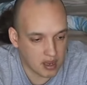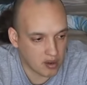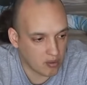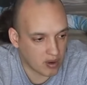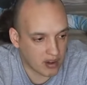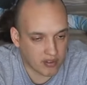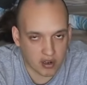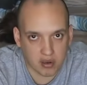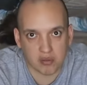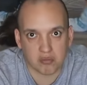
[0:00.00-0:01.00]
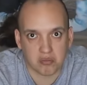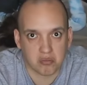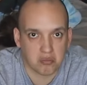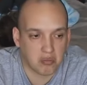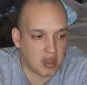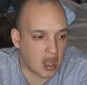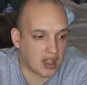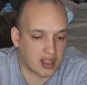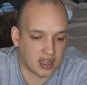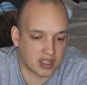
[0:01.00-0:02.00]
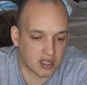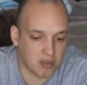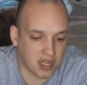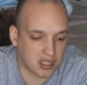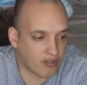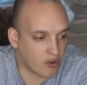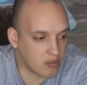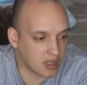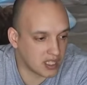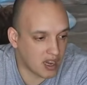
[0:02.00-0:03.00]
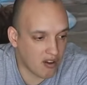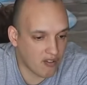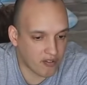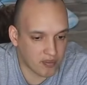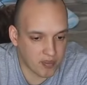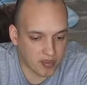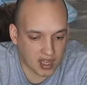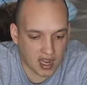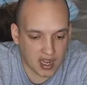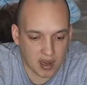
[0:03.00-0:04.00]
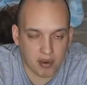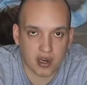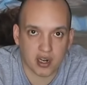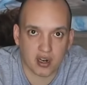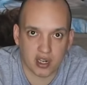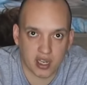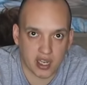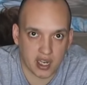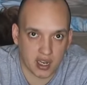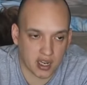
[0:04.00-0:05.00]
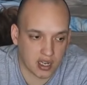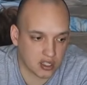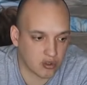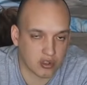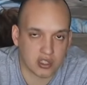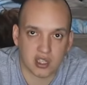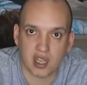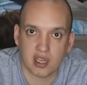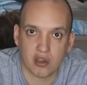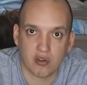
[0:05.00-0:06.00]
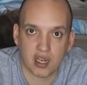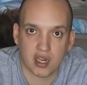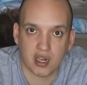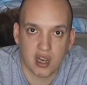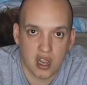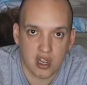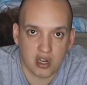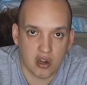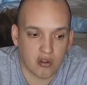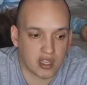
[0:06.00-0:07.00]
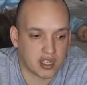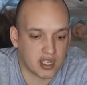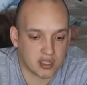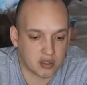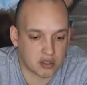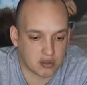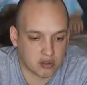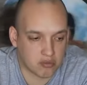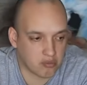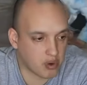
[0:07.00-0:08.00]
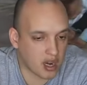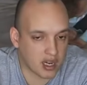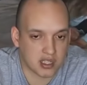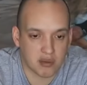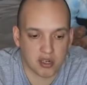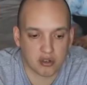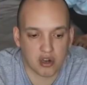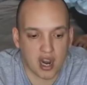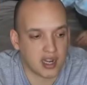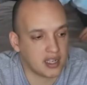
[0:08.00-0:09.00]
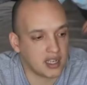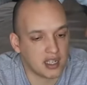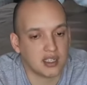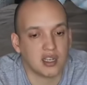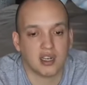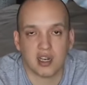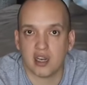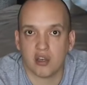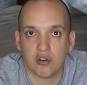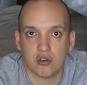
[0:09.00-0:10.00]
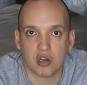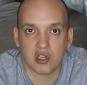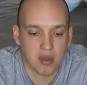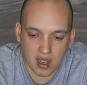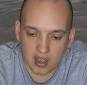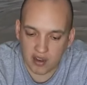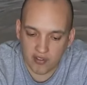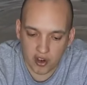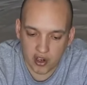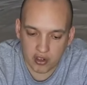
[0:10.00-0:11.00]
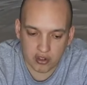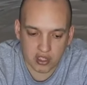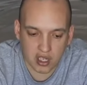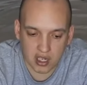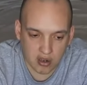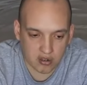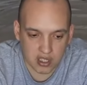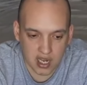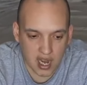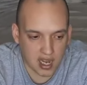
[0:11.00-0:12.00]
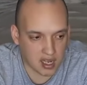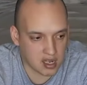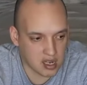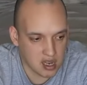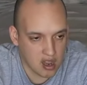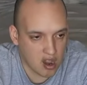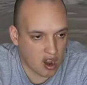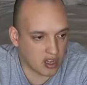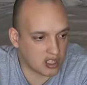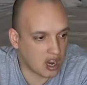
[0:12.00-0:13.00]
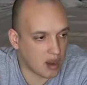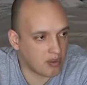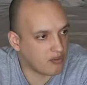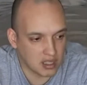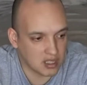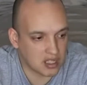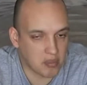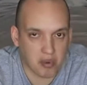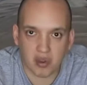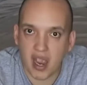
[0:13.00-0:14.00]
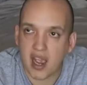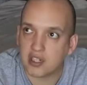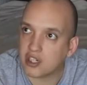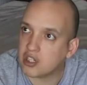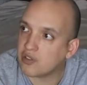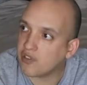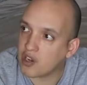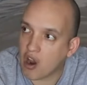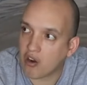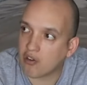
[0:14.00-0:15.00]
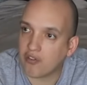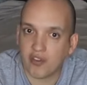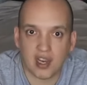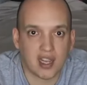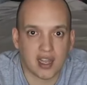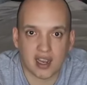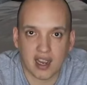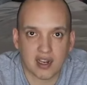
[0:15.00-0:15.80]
whatever I think is the best for myself and then put it on the uh, store so that you can know that these products have been tried and tested and that you can trust them. If you're interested in staying on top of what simple gadgets, photography, that kind of